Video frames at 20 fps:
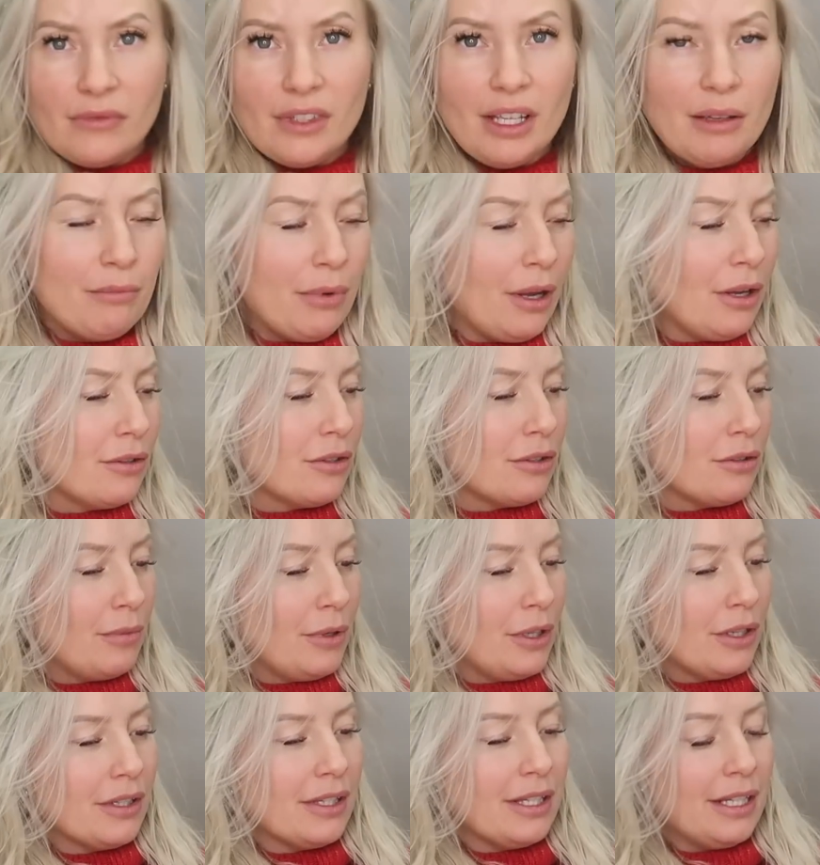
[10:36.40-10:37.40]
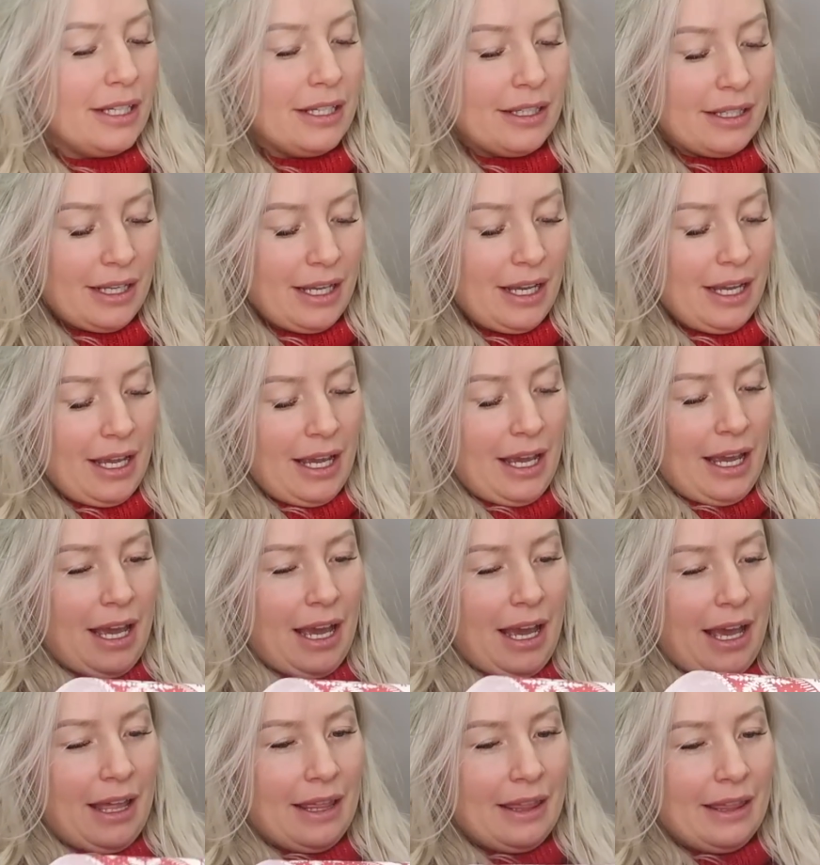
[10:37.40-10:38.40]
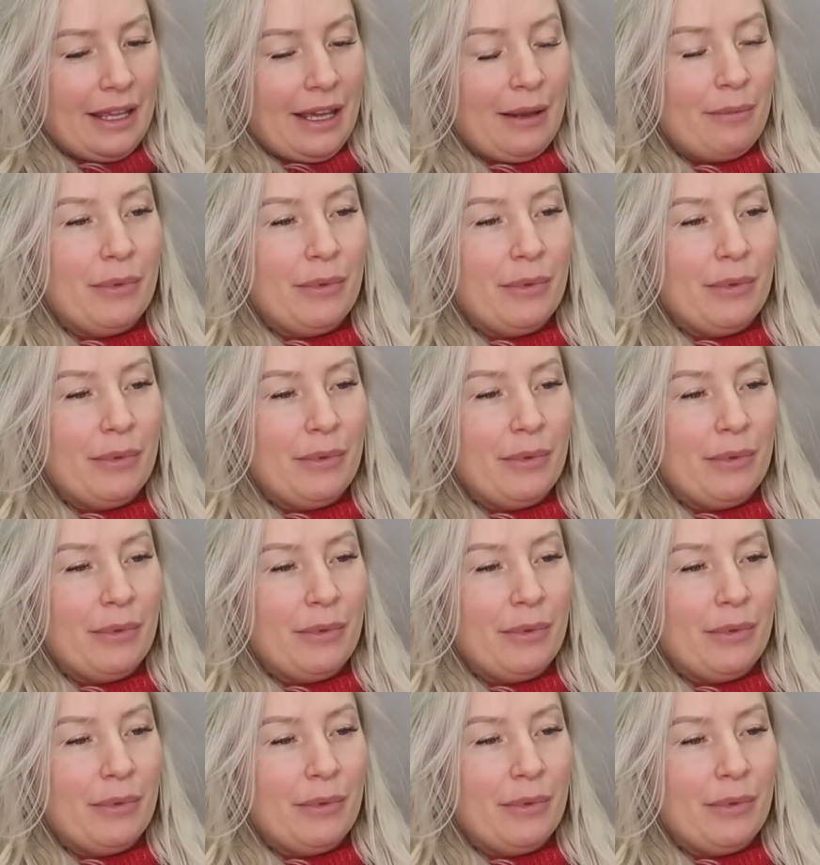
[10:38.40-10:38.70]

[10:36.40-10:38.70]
and postal boxes, and then